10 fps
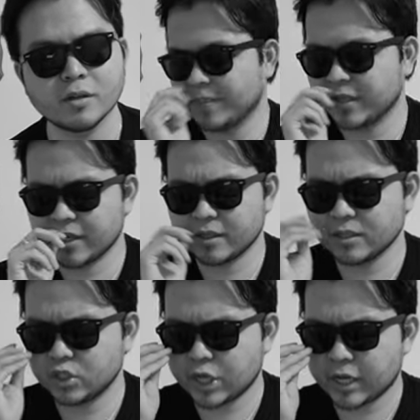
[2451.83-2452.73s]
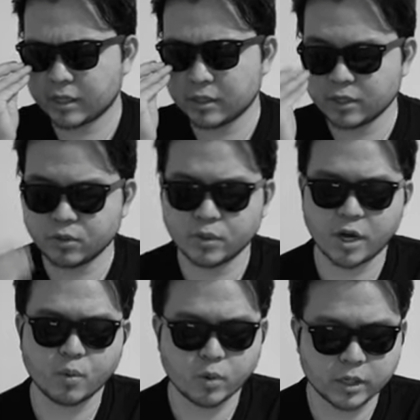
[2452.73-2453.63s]
But yeah, this jacket, they do
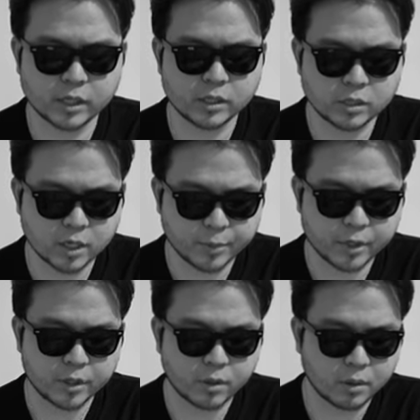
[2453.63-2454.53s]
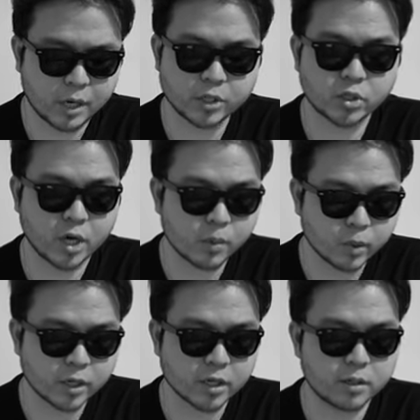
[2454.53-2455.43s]
not work in the summer at all. I tried
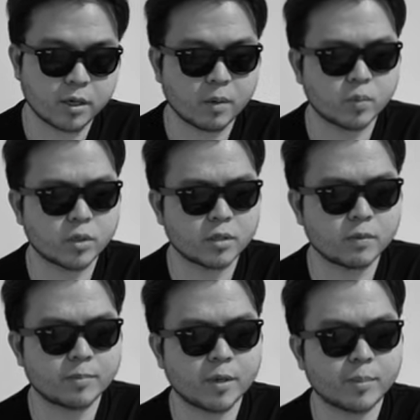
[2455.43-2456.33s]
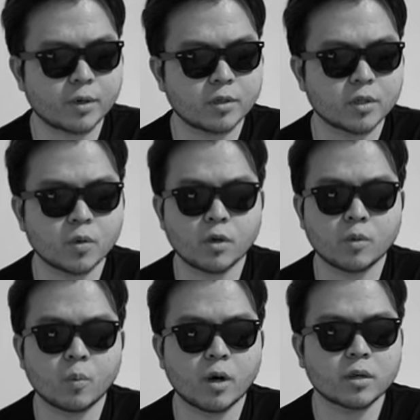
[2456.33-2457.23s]
wearing it. I wore it with my partner to go on a
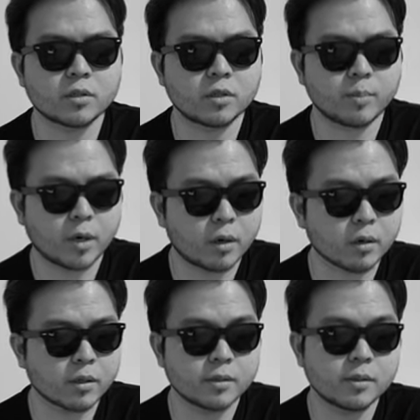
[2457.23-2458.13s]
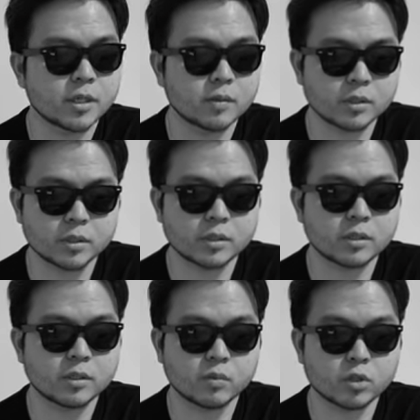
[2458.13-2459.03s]
walk to the park. It was
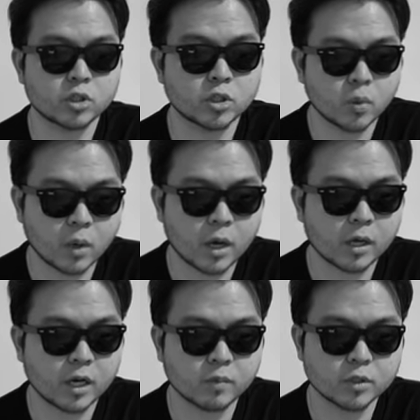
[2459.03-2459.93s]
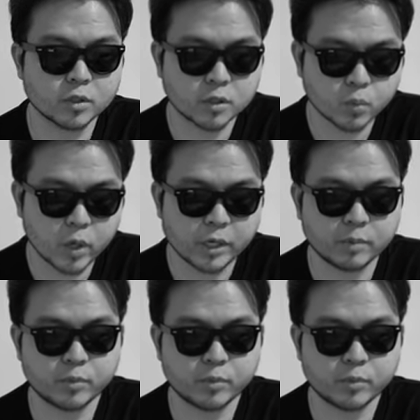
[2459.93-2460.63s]
just, it was so hot. I was sweating